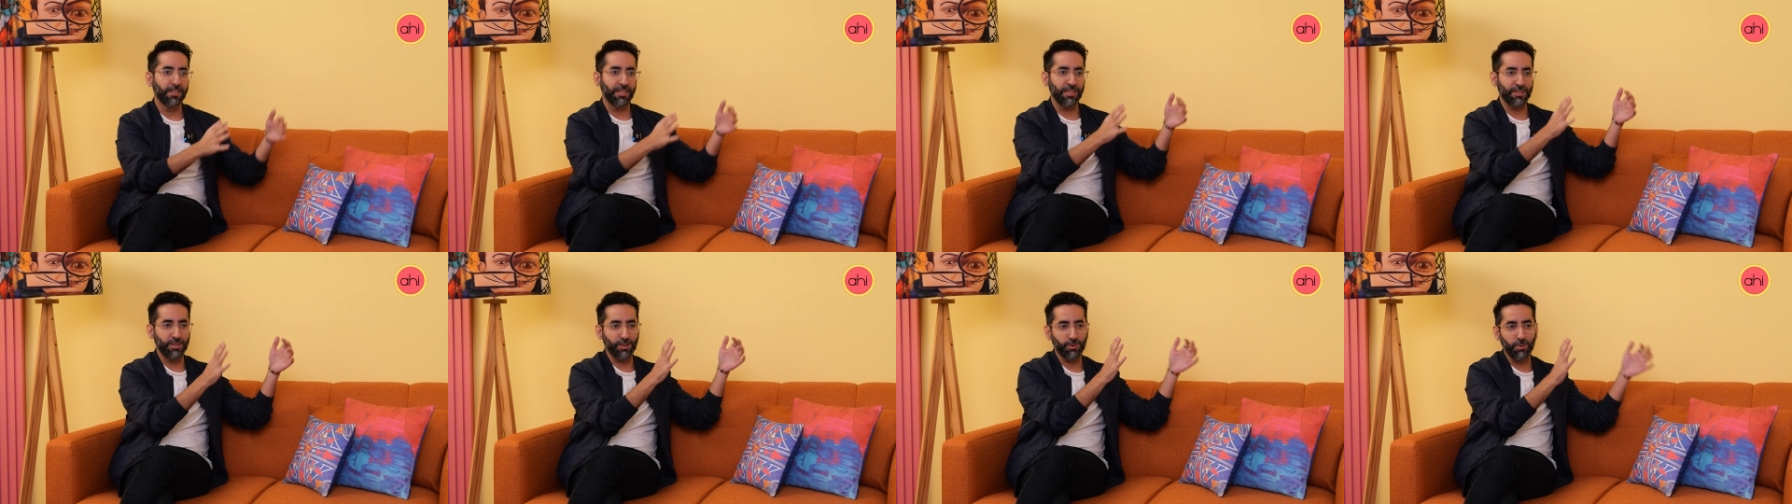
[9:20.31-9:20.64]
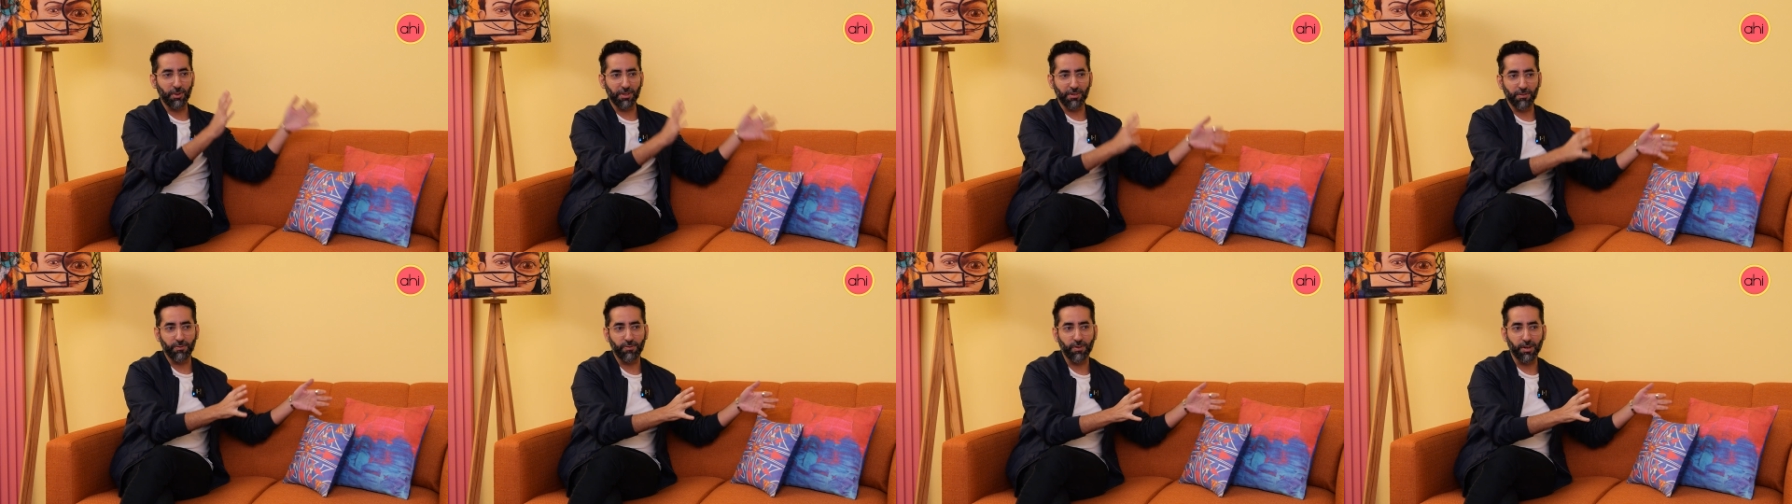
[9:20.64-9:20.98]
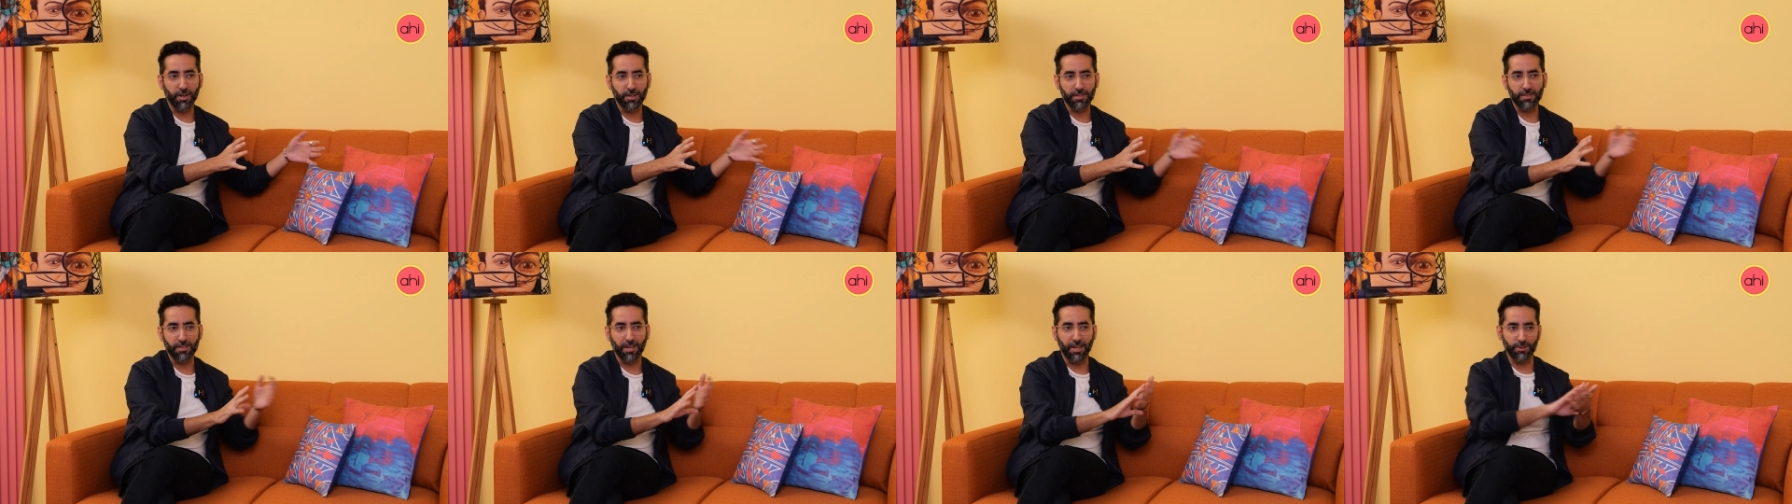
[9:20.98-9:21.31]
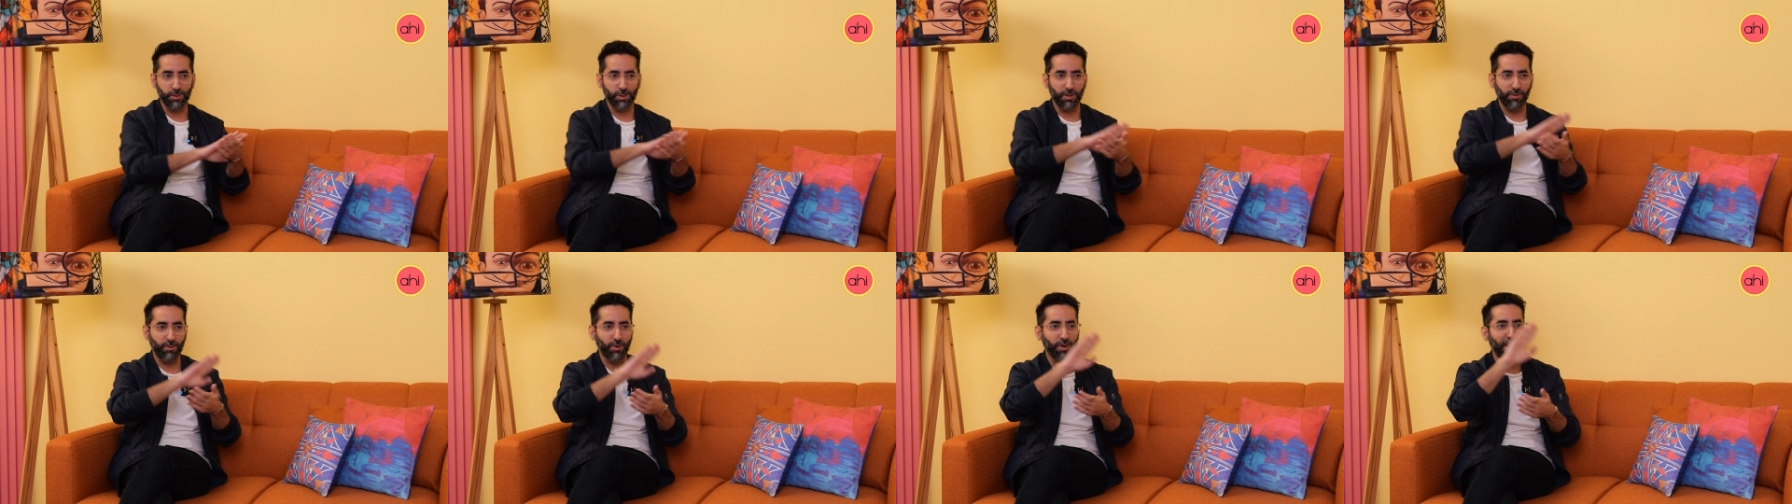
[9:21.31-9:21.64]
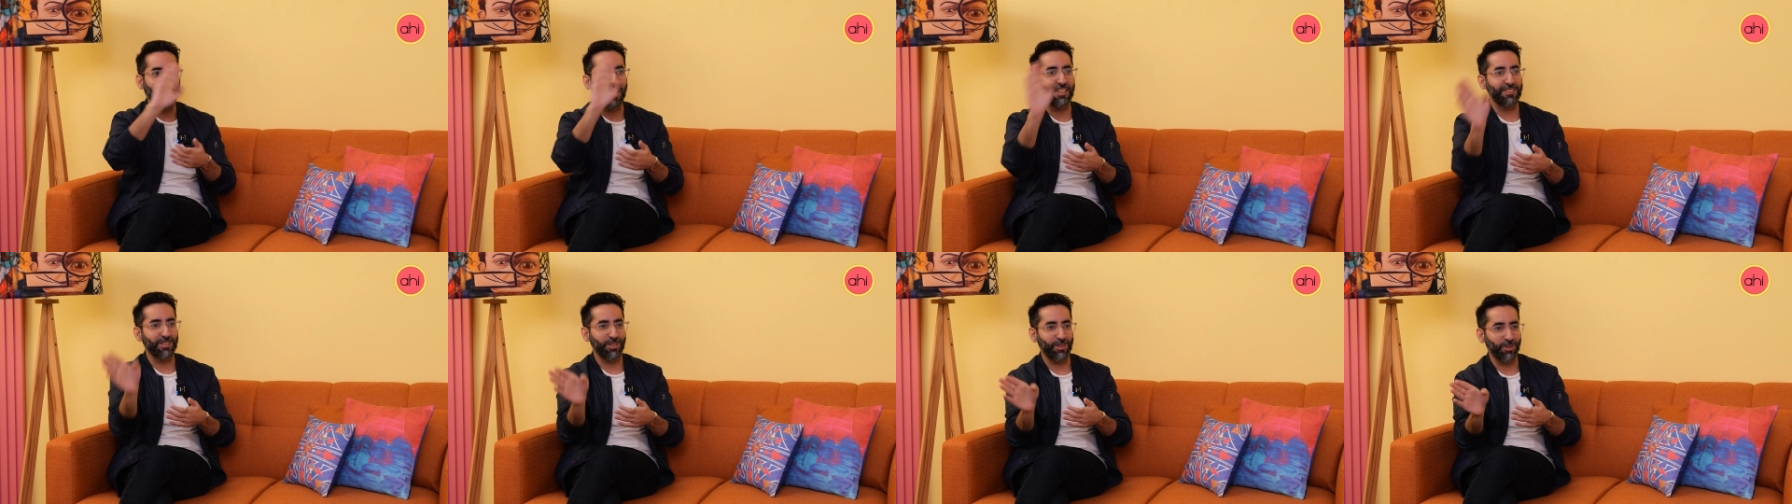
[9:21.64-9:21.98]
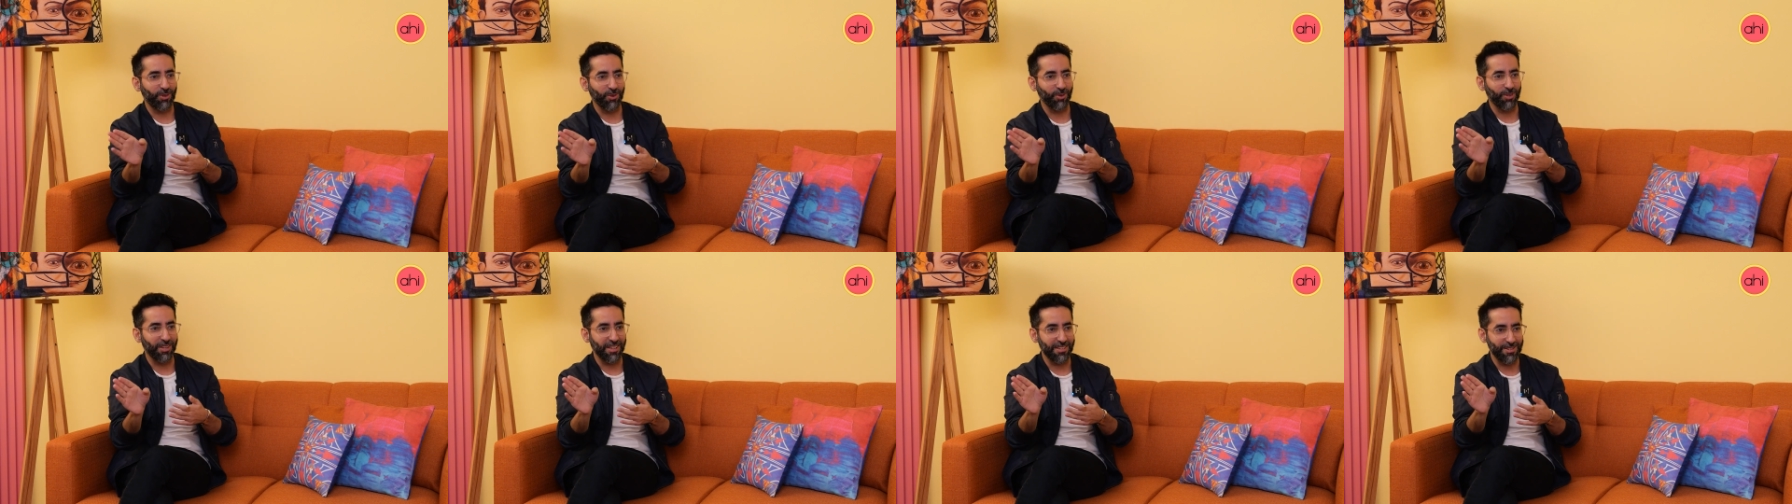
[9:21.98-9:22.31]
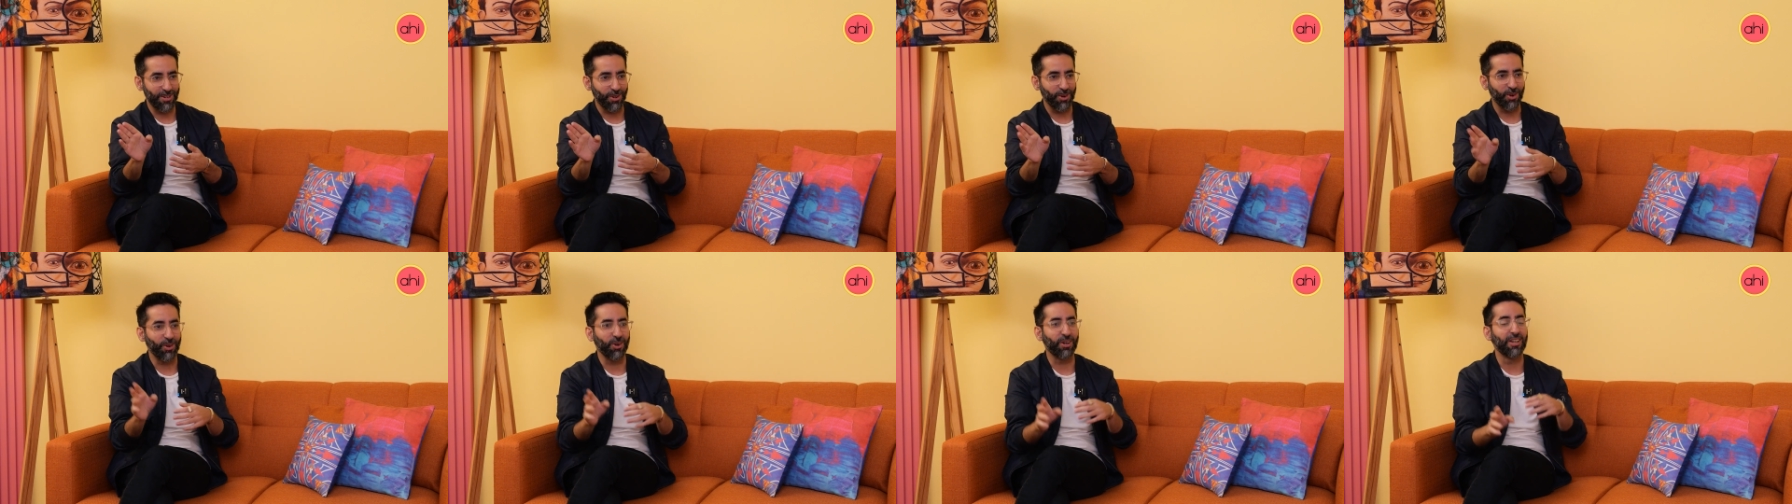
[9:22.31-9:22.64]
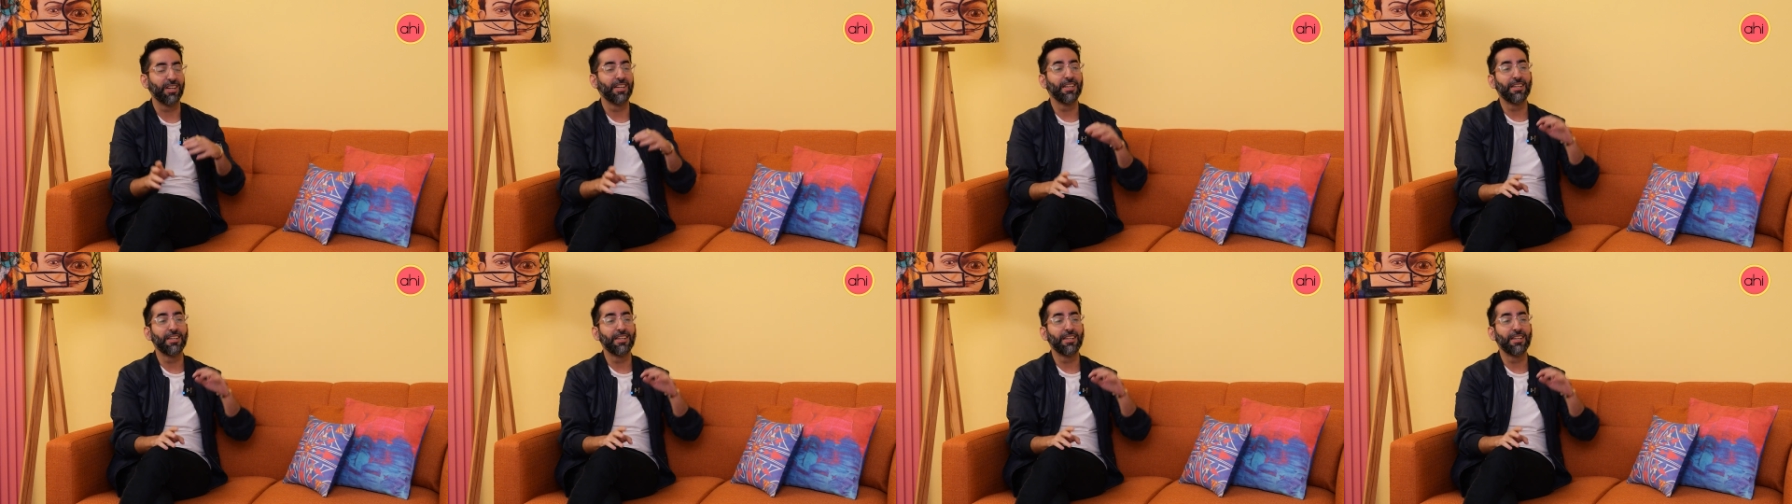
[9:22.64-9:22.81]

This is where the verse ends. You have to exit through this door.